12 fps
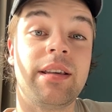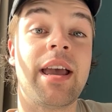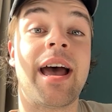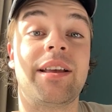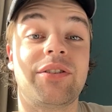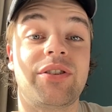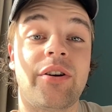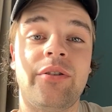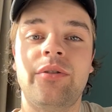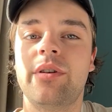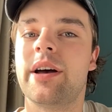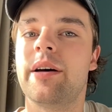Yeah,
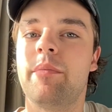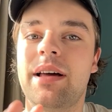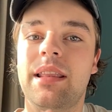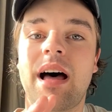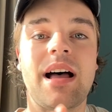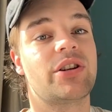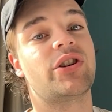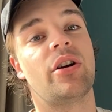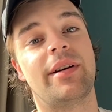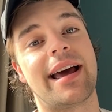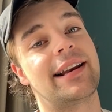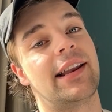so my last
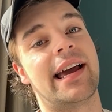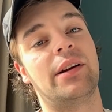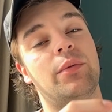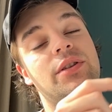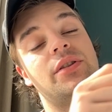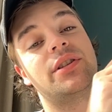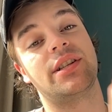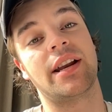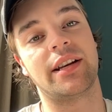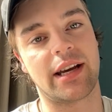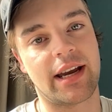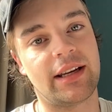show in Adelaide was on
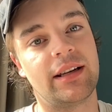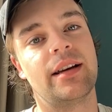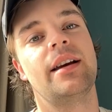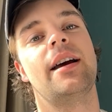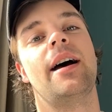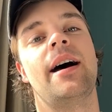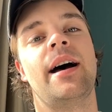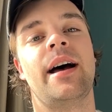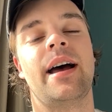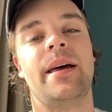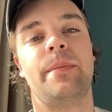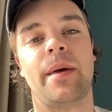Sunday,
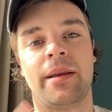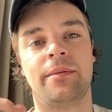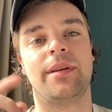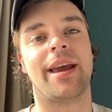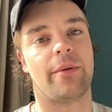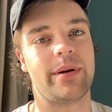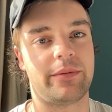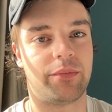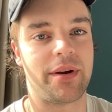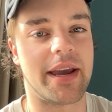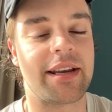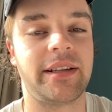and then
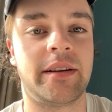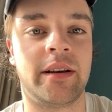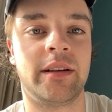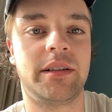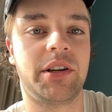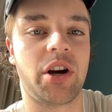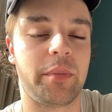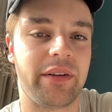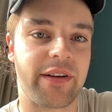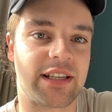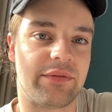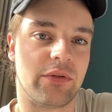we head to Comedy
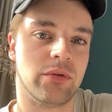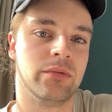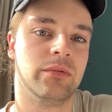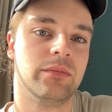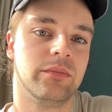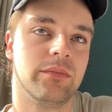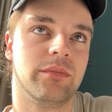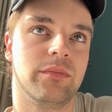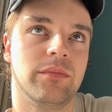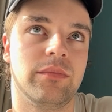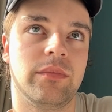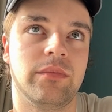Festival
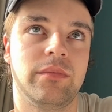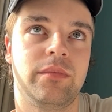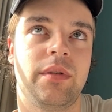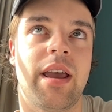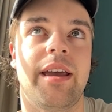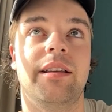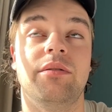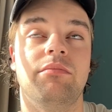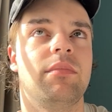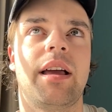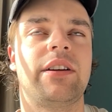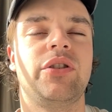
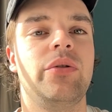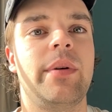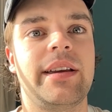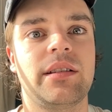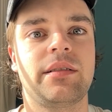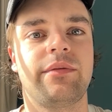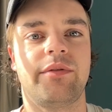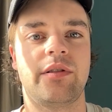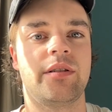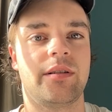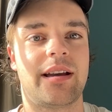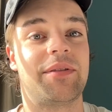in like 2 weeks
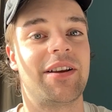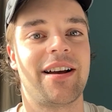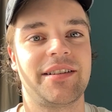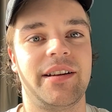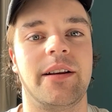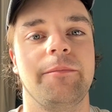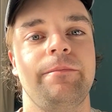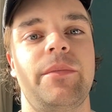at the Arts Centre.